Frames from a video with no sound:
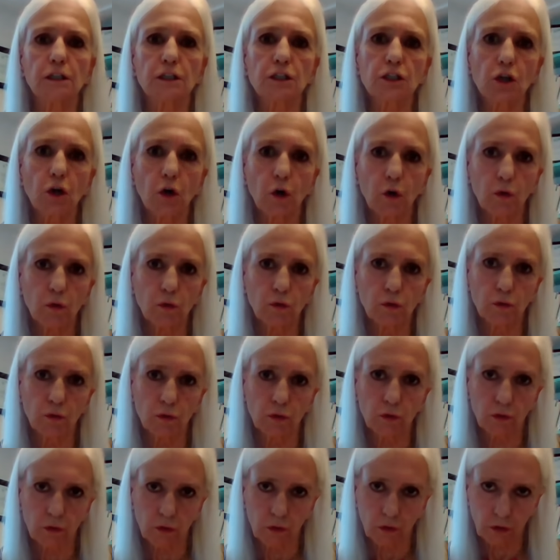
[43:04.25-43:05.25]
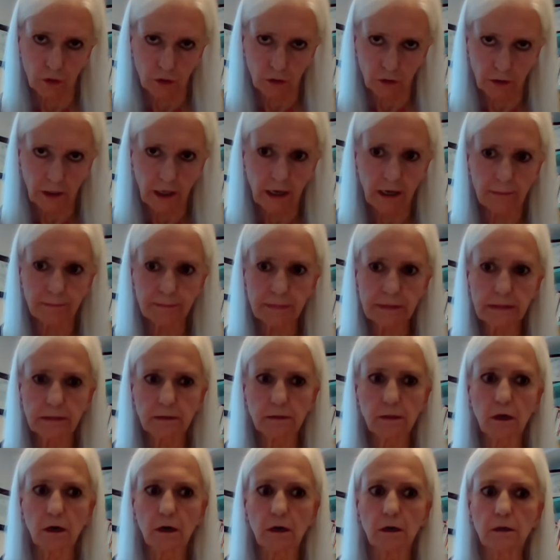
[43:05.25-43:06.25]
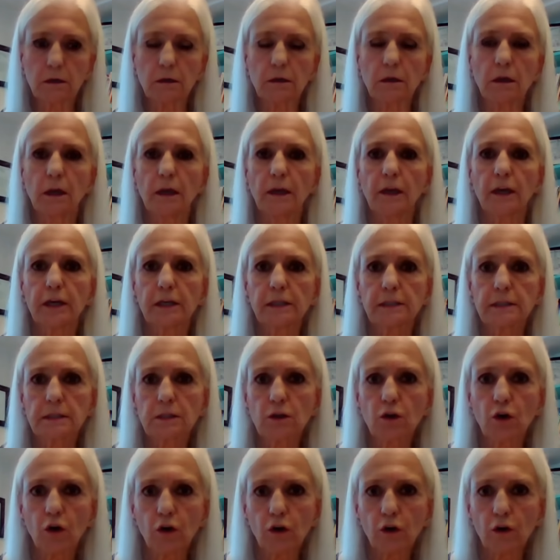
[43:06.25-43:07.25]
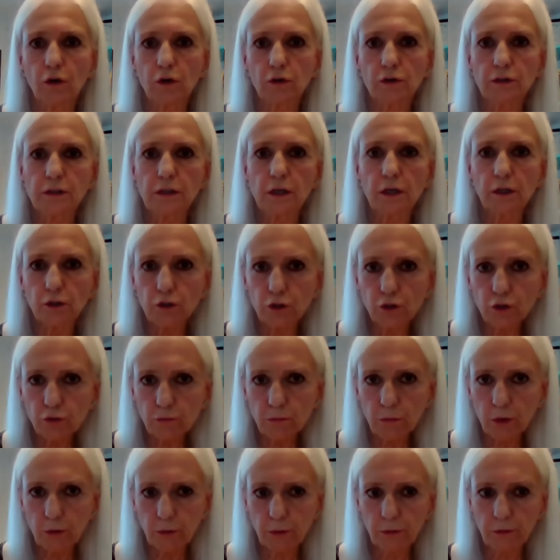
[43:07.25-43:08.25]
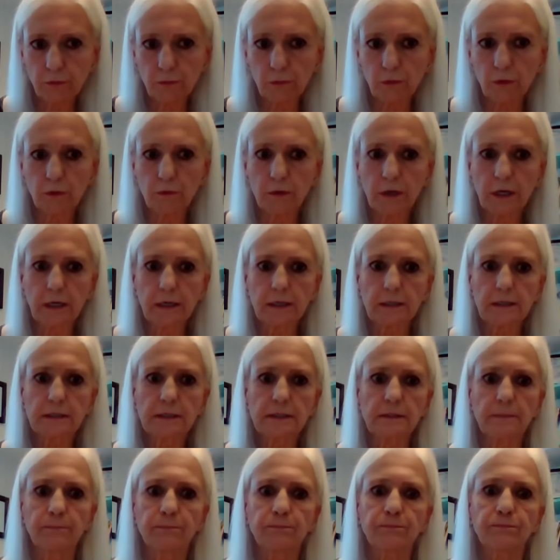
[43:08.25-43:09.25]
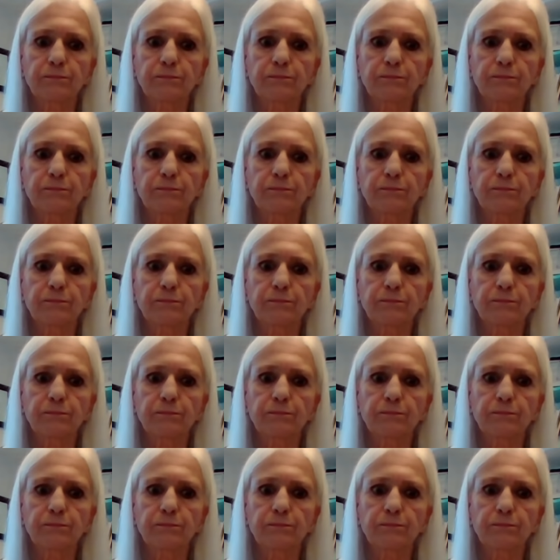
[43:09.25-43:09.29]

a total collapsed lung, it's called a pneumothorax.